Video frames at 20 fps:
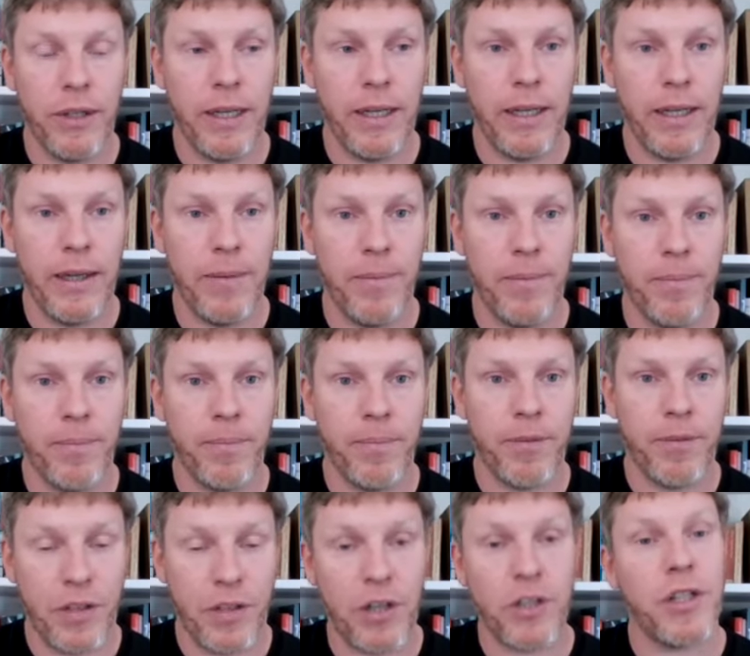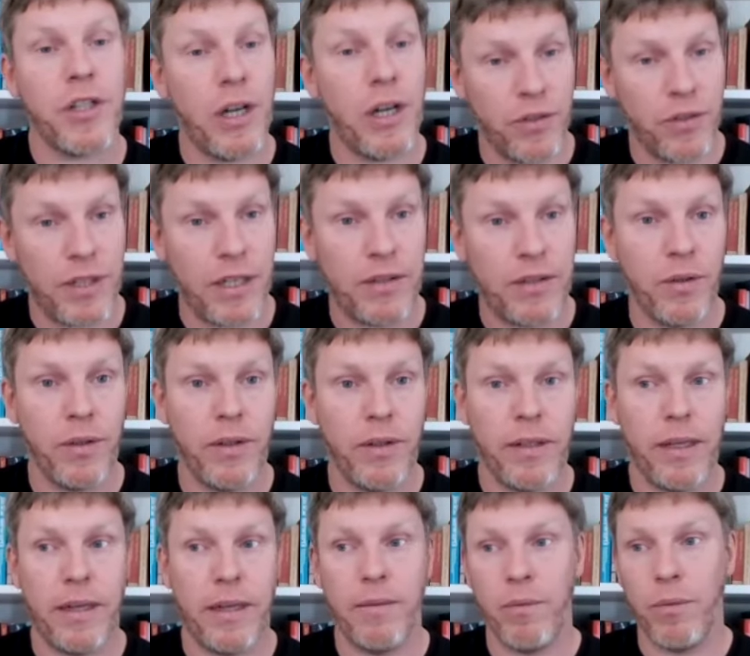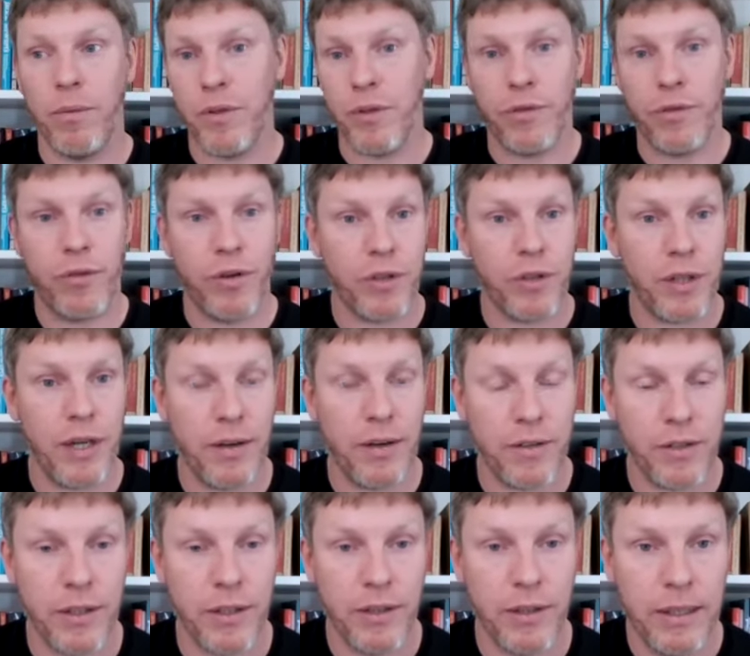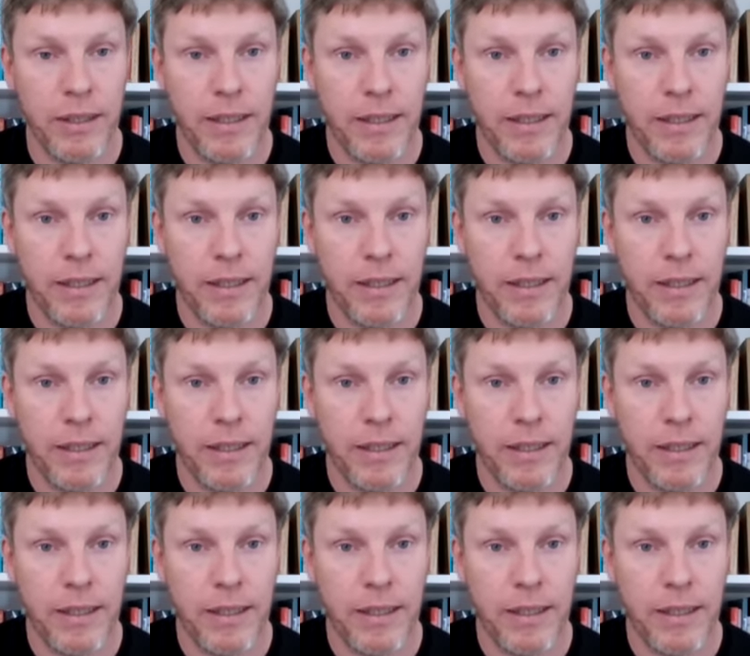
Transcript: the Dodge Charger Daytona, then was the first car to